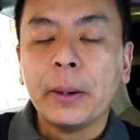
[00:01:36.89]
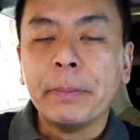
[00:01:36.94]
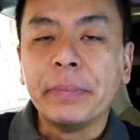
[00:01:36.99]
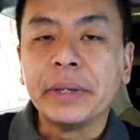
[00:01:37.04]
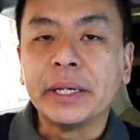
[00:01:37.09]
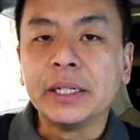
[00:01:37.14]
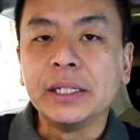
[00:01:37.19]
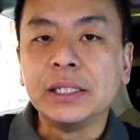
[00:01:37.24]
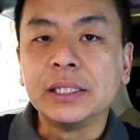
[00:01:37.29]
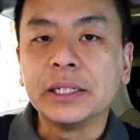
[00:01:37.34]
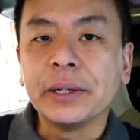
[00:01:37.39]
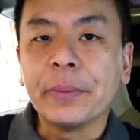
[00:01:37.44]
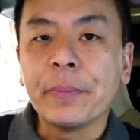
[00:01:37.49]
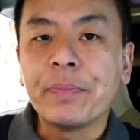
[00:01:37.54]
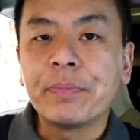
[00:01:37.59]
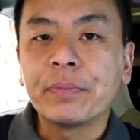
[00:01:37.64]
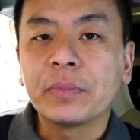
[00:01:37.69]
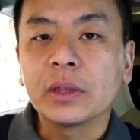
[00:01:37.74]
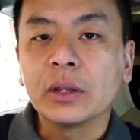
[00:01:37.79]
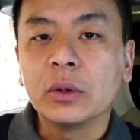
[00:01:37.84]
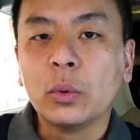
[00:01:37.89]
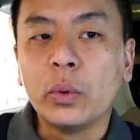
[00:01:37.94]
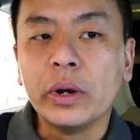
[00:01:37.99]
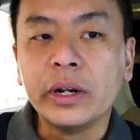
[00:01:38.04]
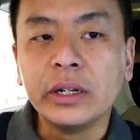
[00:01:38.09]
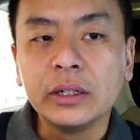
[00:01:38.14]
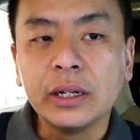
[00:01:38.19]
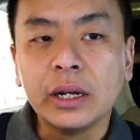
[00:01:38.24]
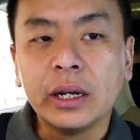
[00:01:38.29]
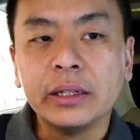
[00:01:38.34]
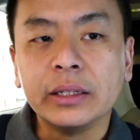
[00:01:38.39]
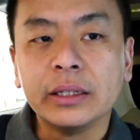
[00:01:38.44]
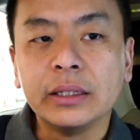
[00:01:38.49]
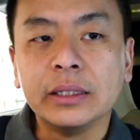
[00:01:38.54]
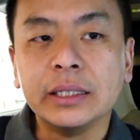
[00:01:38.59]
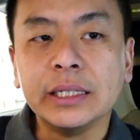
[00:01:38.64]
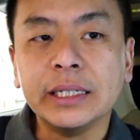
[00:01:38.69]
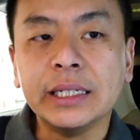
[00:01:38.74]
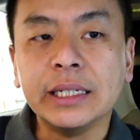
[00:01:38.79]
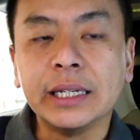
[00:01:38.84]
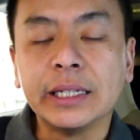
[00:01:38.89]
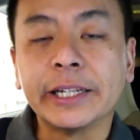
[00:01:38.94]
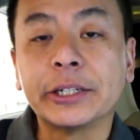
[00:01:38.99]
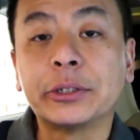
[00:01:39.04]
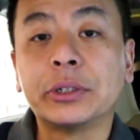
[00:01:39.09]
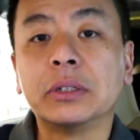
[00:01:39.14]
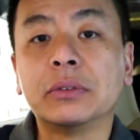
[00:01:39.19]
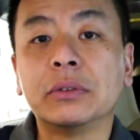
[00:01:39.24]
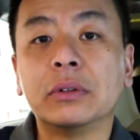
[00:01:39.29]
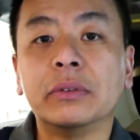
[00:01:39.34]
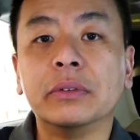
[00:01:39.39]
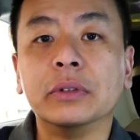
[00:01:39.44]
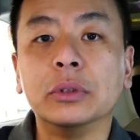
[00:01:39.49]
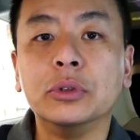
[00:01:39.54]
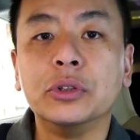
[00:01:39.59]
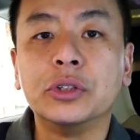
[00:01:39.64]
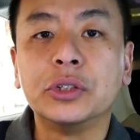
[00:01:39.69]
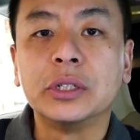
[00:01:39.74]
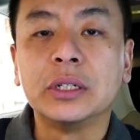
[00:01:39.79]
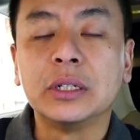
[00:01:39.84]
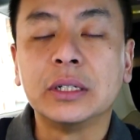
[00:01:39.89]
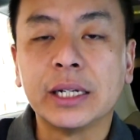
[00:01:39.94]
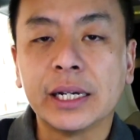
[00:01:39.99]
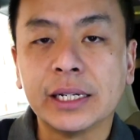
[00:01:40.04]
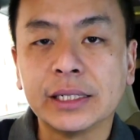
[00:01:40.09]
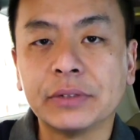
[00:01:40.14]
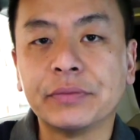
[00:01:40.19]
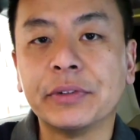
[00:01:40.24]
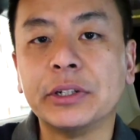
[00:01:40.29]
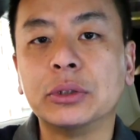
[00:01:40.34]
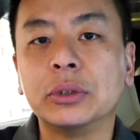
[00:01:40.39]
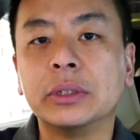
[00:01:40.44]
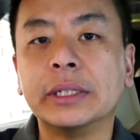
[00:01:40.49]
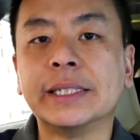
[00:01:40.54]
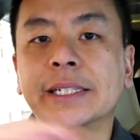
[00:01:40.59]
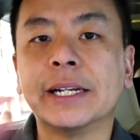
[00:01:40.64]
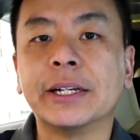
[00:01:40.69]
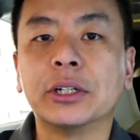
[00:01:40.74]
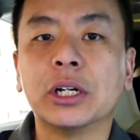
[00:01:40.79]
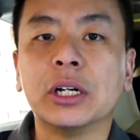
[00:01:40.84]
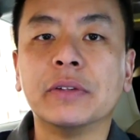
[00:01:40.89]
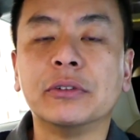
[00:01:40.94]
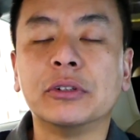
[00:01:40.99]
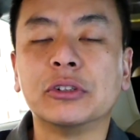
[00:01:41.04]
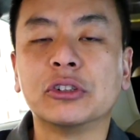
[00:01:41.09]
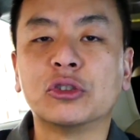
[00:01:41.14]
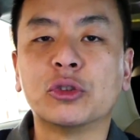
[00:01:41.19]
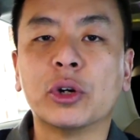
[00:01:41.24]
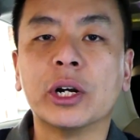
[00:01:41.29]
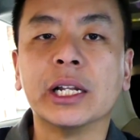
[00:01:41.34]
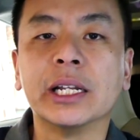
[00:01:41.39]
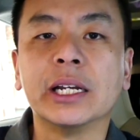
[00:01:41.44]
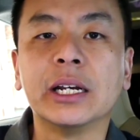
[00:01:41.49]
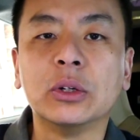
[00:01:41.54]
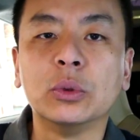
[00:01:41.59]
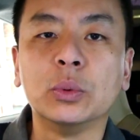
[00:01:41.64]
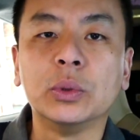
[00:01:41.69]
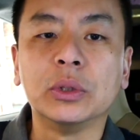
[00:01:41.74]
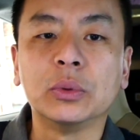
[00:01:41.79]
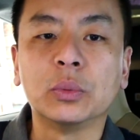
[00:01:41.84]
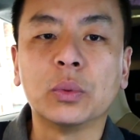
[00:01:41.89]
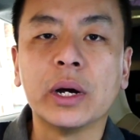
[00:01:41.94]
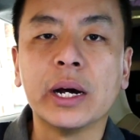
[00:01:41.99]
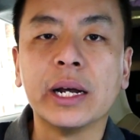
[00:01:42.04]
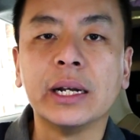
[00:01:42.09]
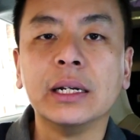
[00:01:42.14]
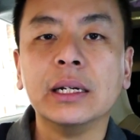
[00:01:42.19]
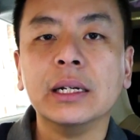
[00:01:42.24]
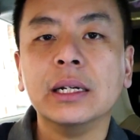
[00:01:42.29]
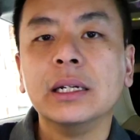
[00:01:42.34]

because when the electric revolution does eventually take over Australia and worldwide,